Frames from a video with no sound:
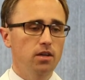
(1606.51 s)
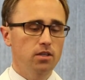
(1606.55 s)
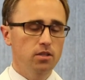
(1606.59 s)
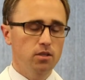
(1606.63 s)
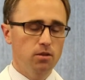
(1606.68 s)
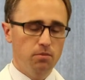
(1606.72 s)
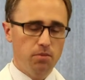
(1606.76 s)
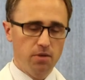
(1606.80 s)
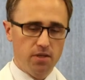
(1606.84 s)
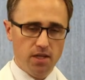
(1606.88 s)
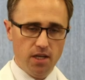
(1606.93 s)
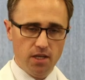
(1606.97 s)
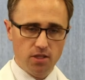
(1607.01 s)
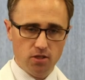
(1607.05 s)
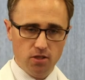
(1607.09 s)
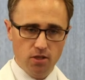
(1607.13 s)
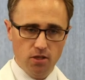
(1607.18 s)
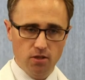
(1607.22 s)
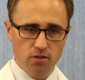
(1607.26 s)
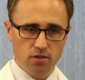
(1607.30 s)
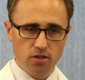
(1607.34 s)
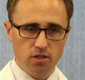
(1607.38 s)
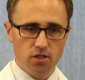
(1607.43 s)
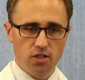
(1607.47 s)
to potentially
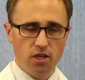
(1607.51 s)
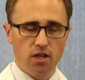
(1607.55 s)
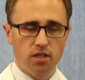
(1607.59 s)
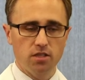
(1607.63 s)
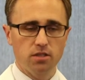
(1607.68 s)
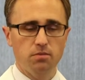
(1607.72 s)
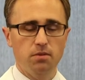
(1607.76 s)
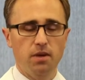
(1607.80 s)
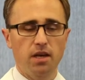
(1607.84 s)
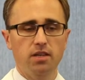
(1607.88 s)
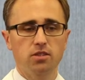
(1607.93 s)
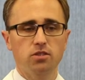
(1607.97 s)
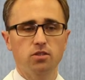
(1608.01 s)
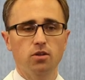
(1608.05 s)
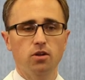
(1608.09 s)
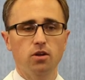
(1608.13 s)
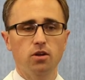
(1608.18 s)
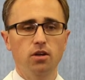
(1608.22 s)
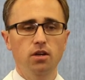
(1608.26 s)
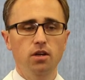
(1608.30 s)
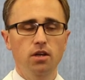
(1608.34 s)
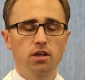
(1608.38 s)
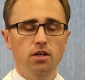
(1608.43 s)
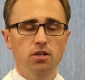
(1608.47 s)
use a gel
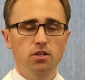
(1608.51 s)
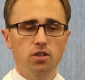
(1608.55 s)
spacer,